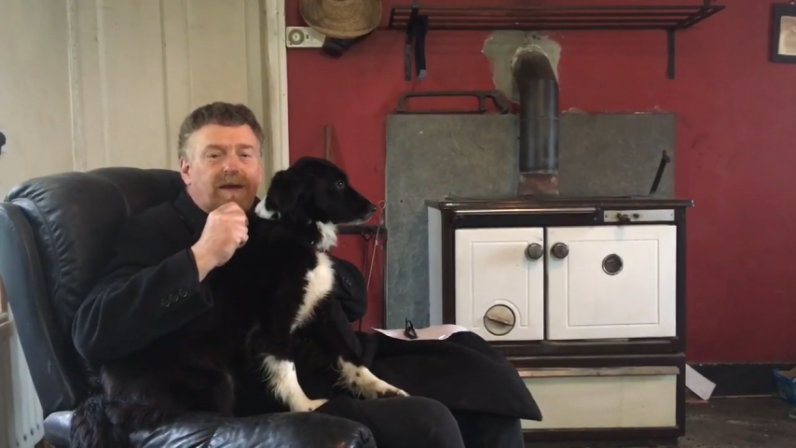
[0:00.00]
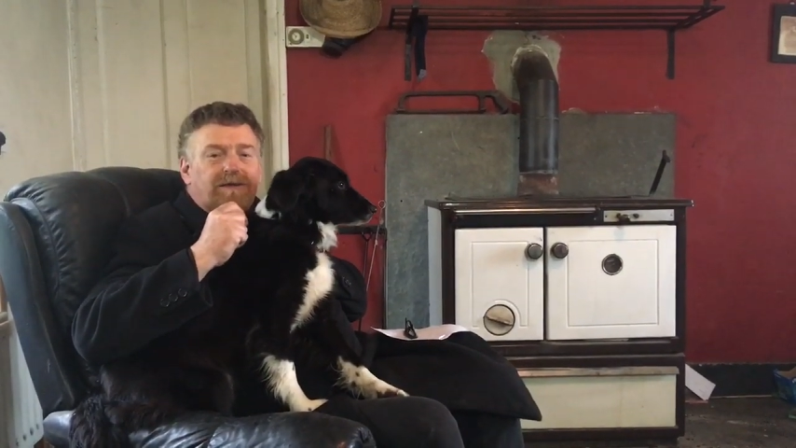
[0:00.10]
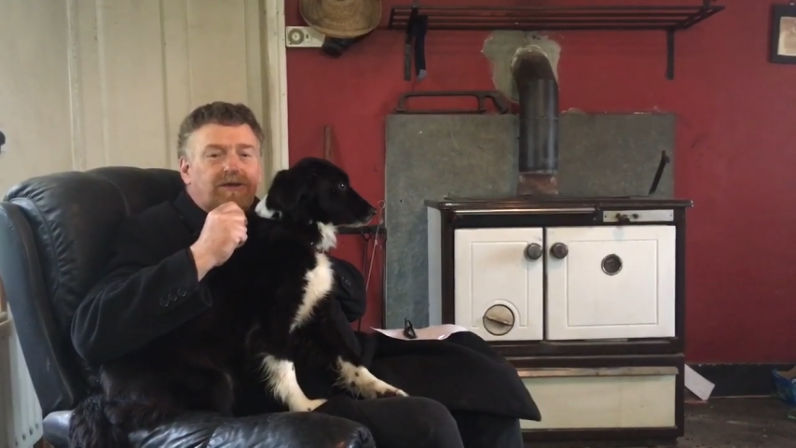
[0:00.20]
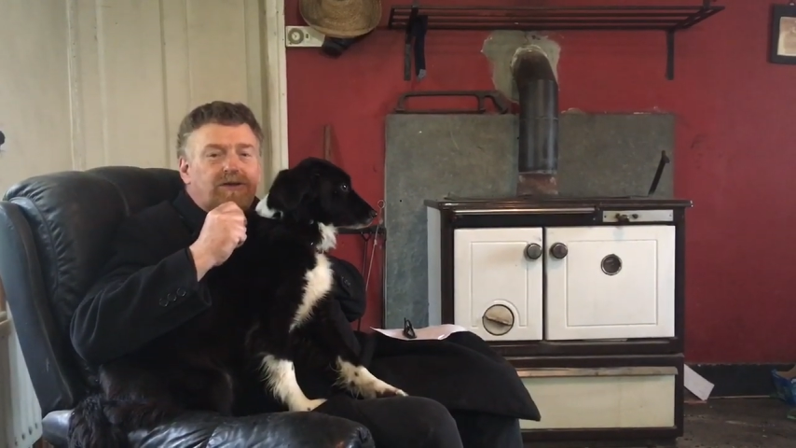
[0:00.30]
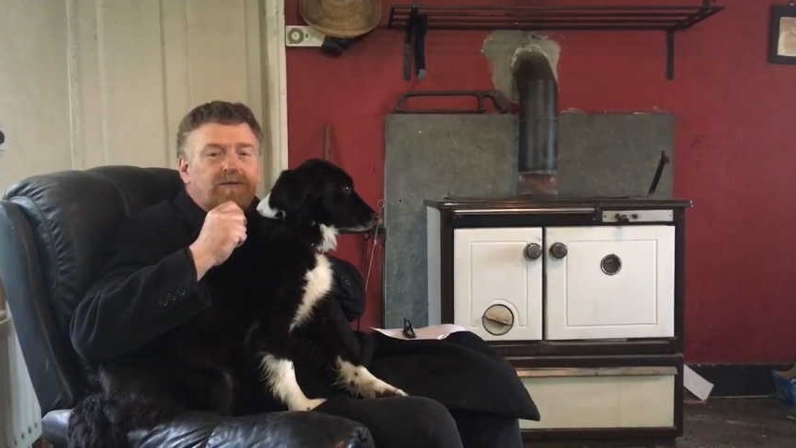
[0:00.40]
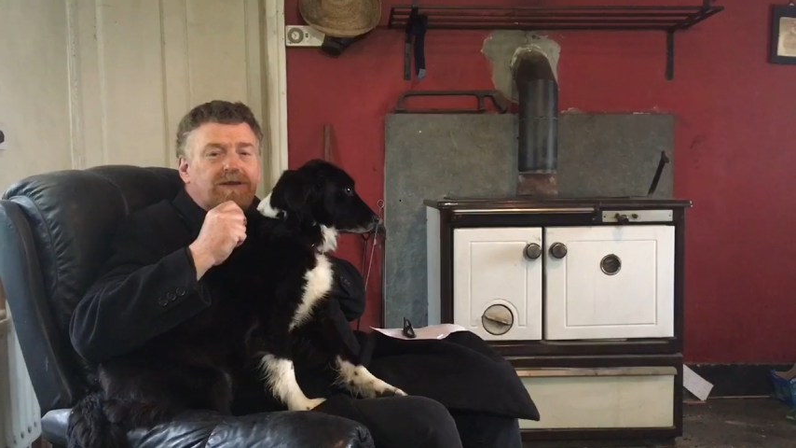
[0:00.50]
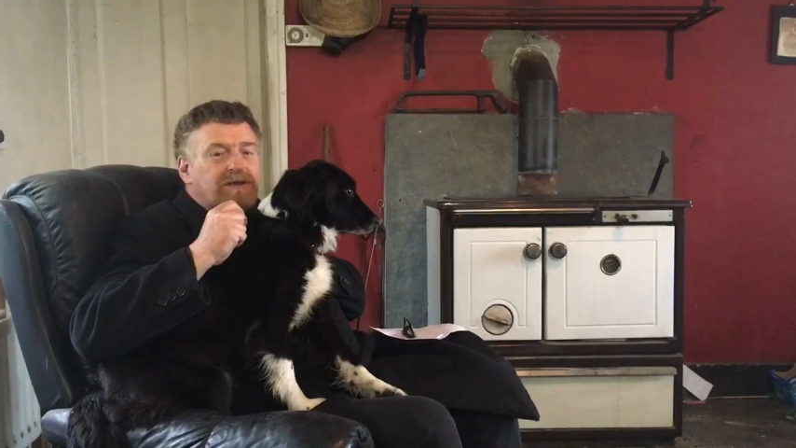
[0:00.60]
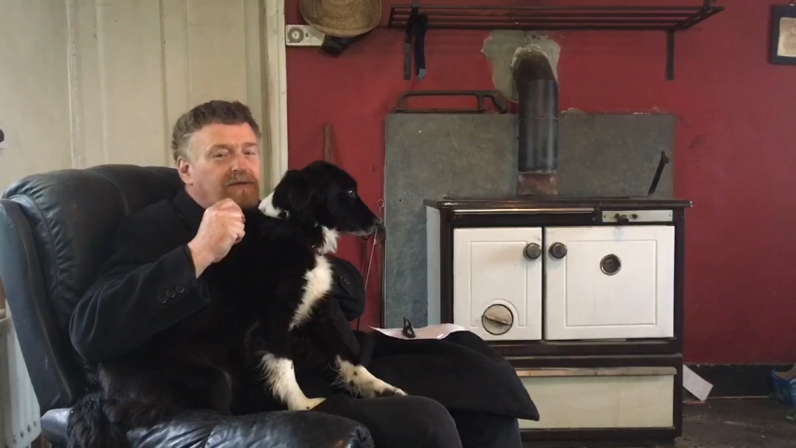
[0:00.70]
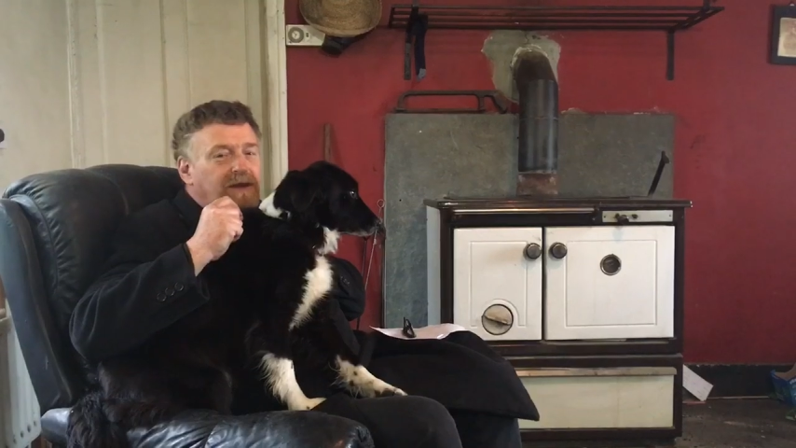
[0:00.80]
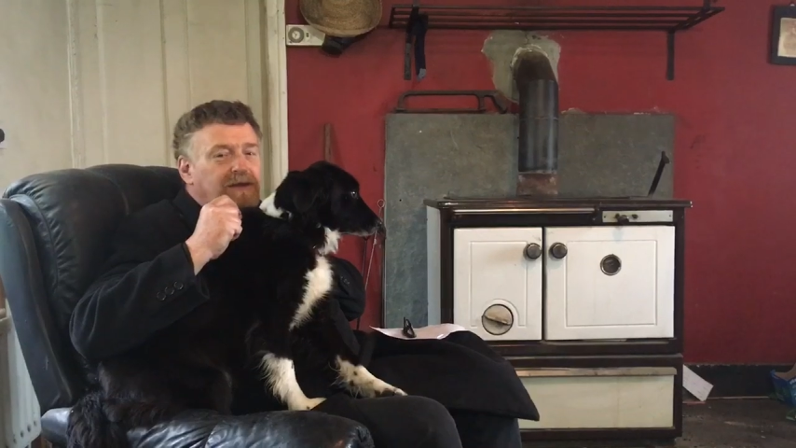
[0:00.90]

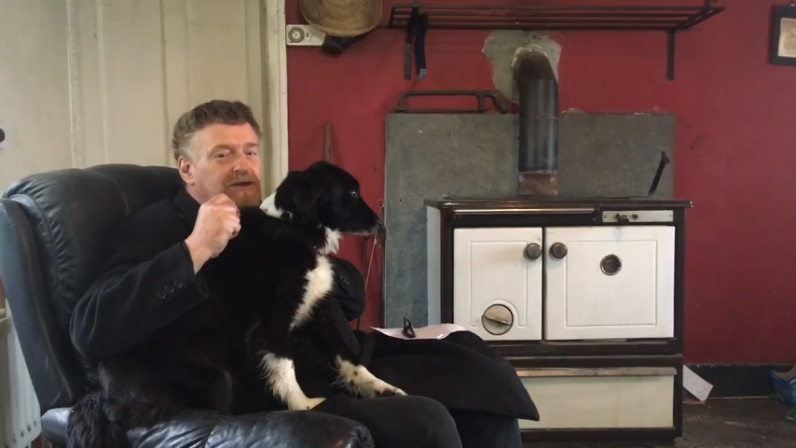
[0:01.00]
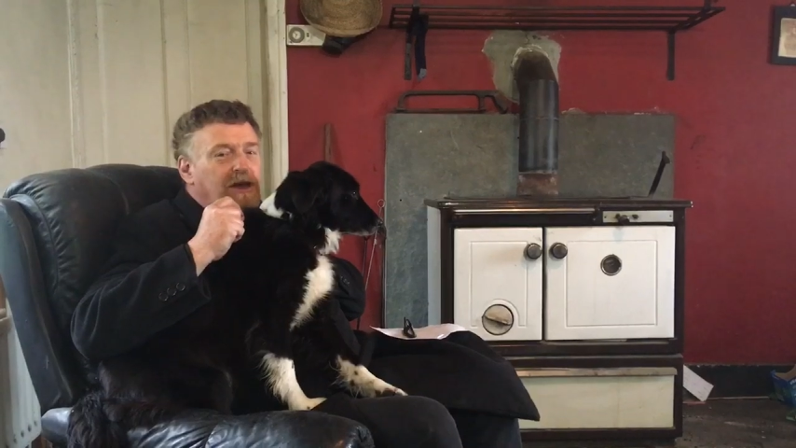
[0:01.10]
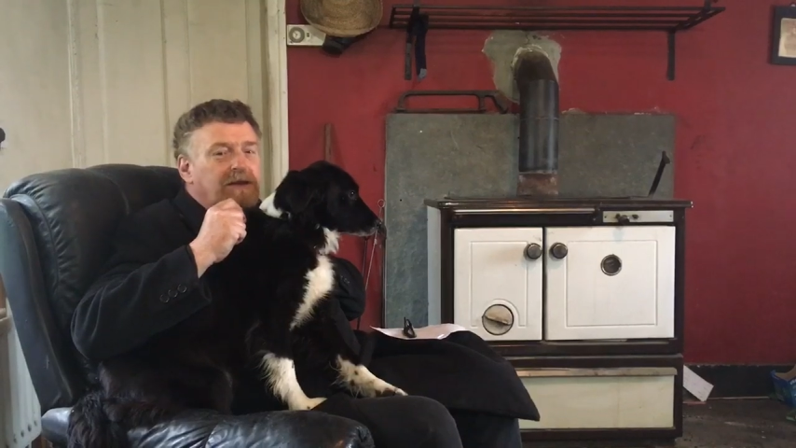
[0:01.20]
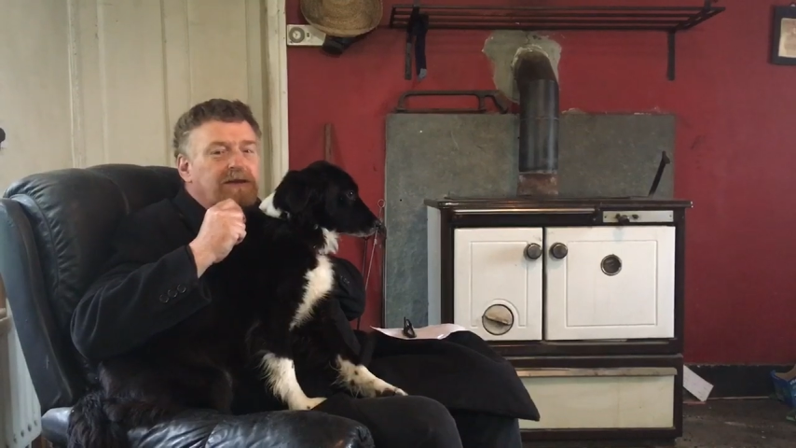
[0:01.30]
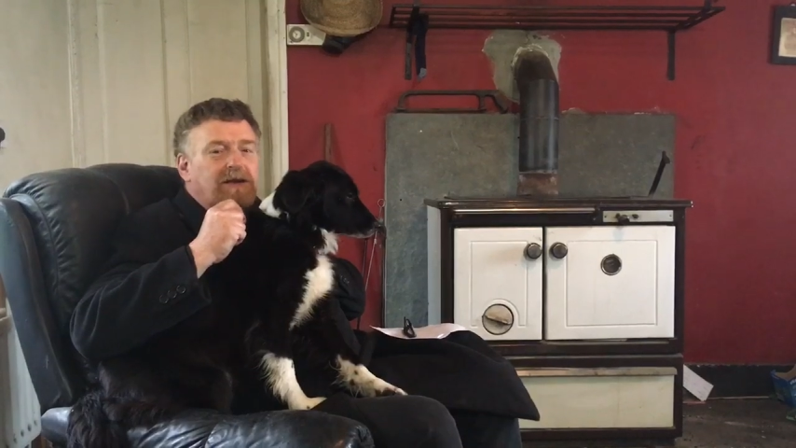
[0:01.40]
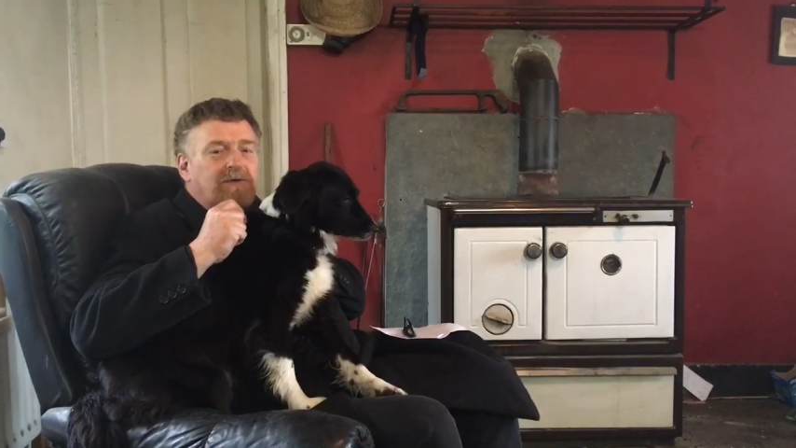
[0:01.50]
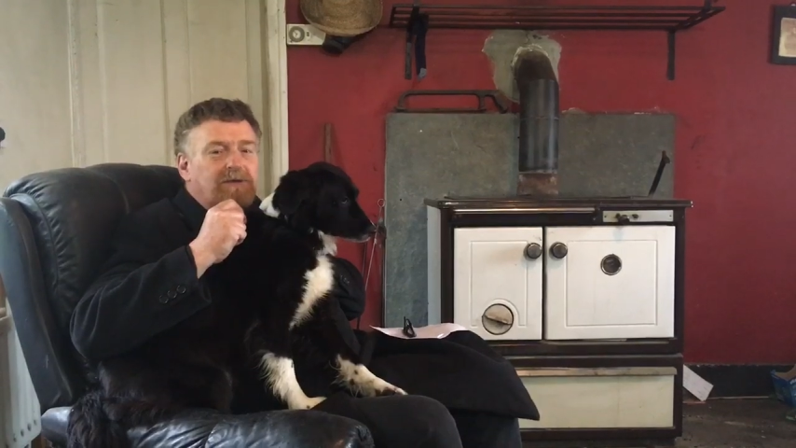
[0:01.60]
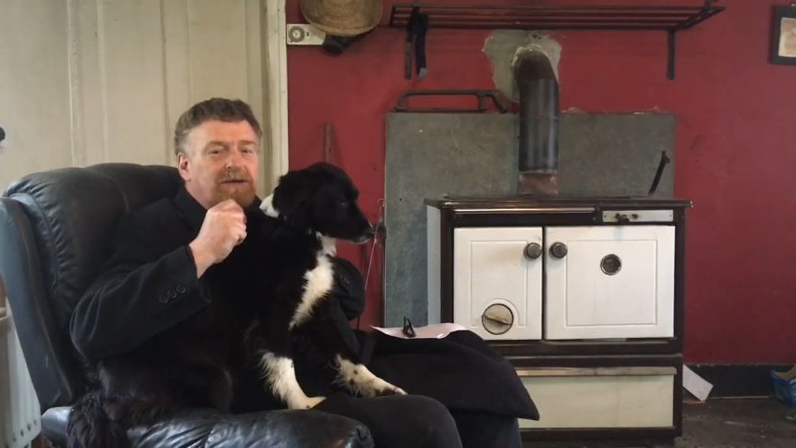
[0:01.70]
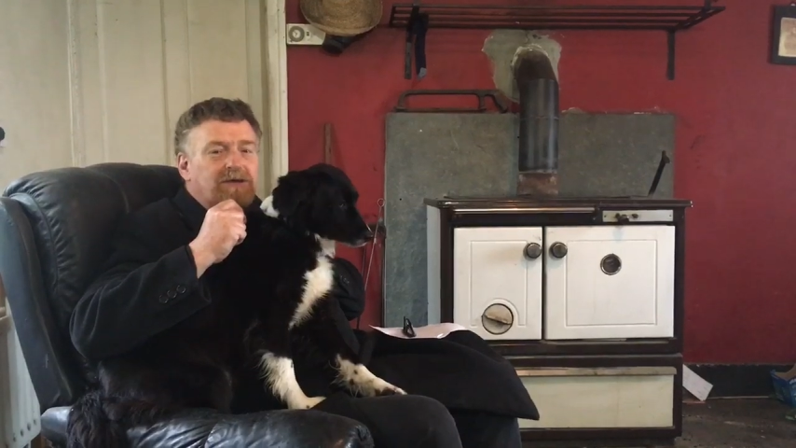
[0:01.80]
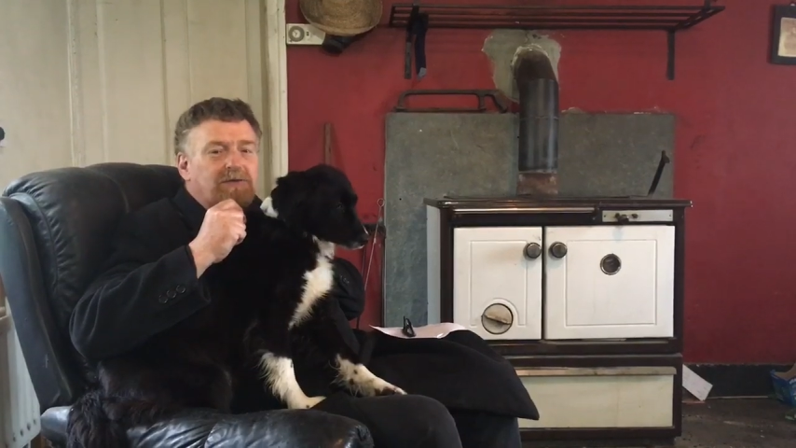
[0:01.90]
Massachusetts, via
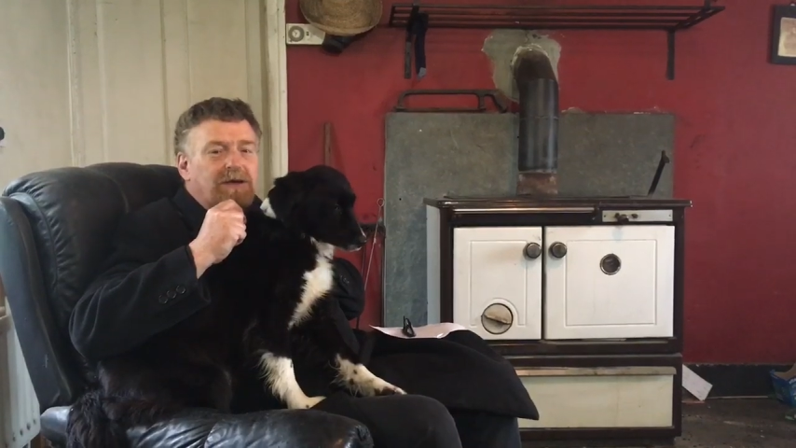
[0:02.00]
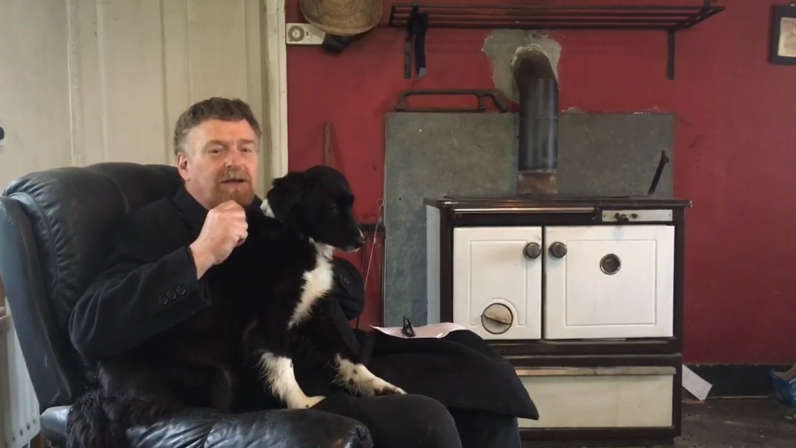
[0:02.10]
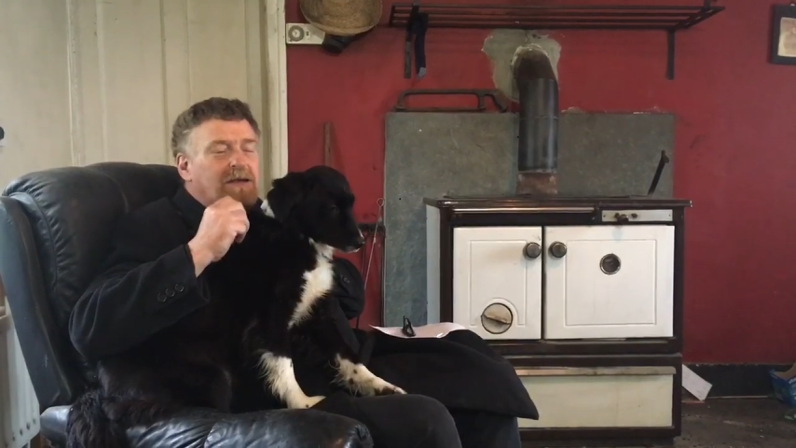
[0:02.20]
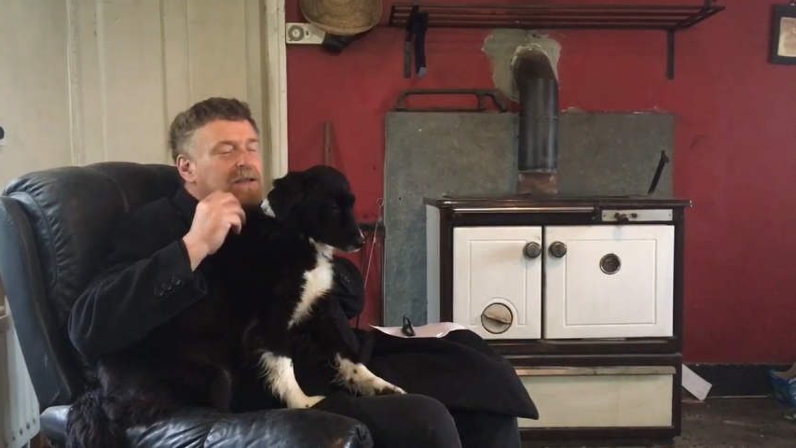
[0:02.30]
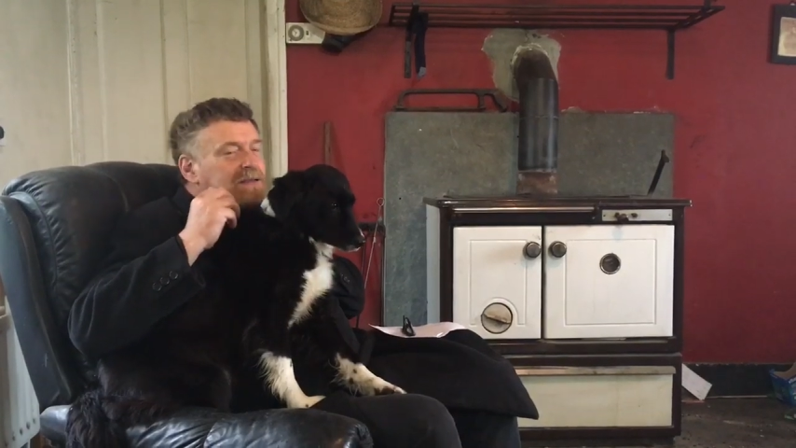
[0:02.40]
Chinatown and Doolin,